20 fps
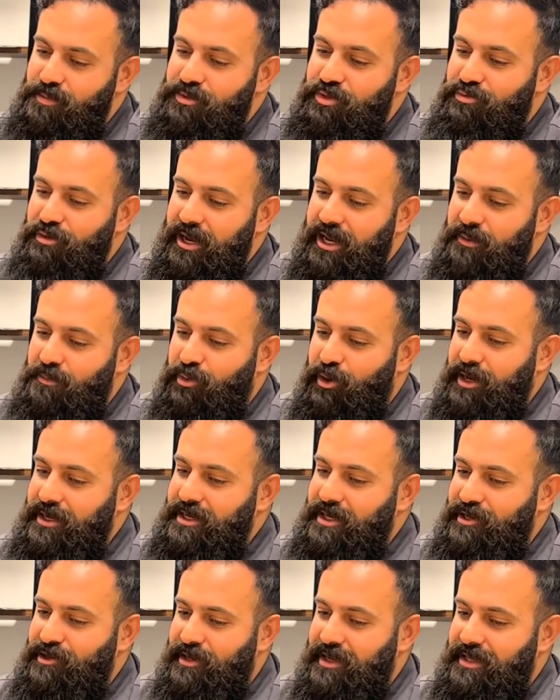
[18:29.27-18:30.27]
3D
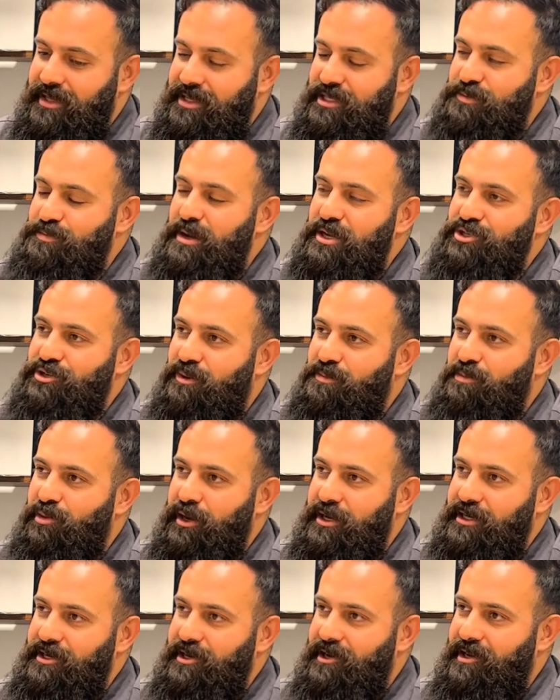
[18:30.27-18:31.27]
print it, you need a special
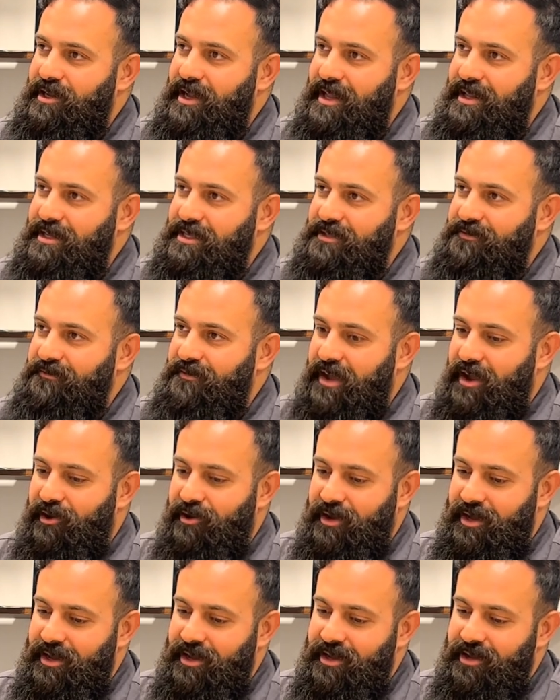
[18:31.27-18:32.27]
printer that is
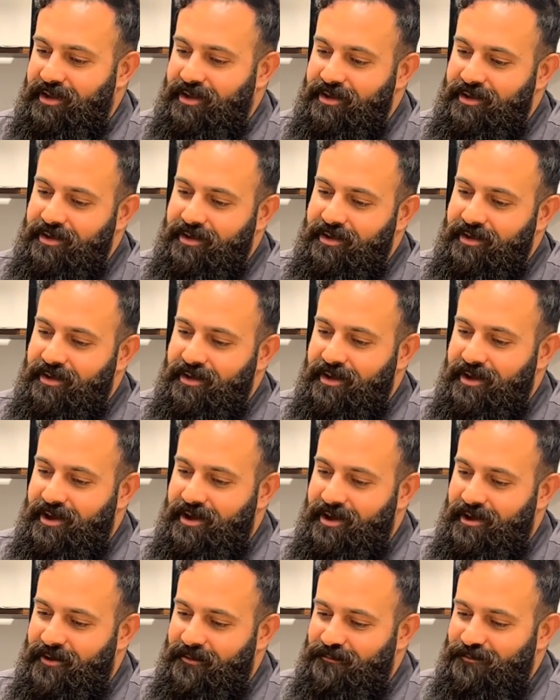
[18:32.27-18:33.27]
very
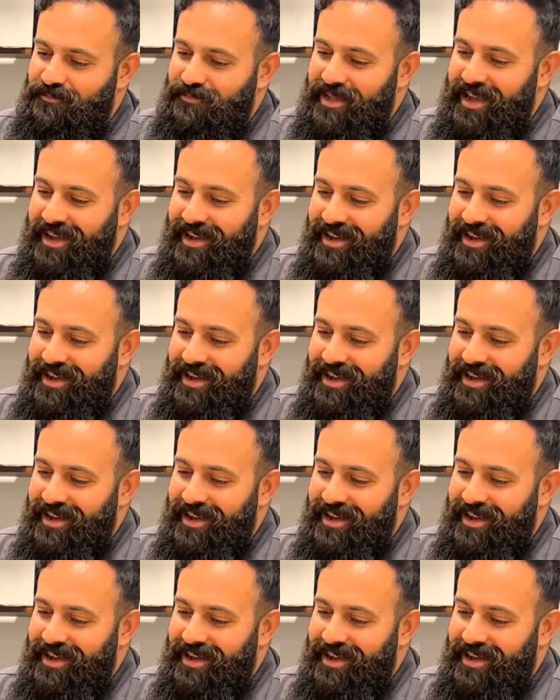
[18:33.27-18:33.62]
um,